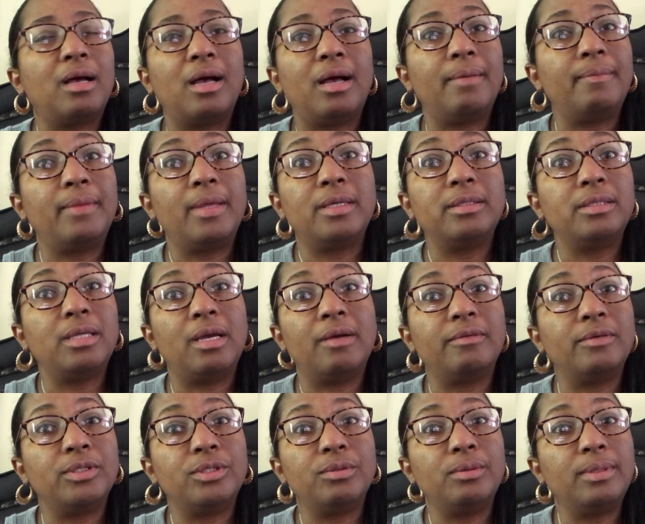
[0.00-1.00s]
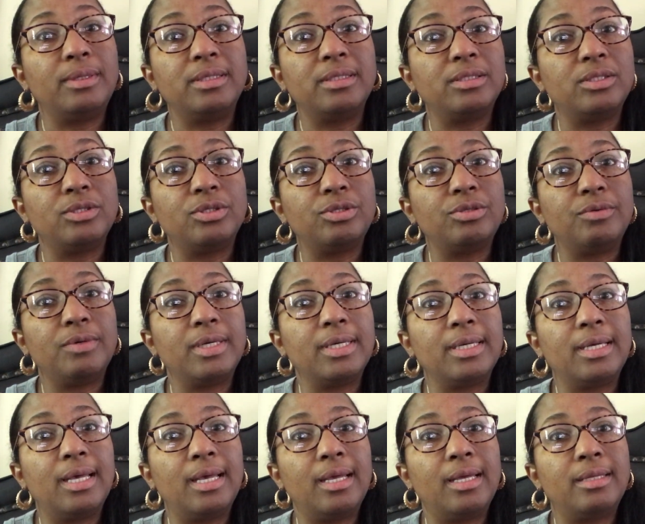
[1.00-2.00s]
I'm not ever doing this
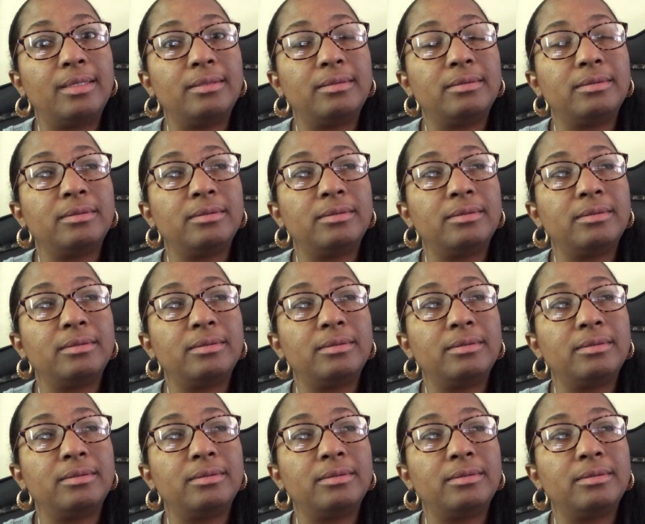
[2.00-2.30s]
surgery again.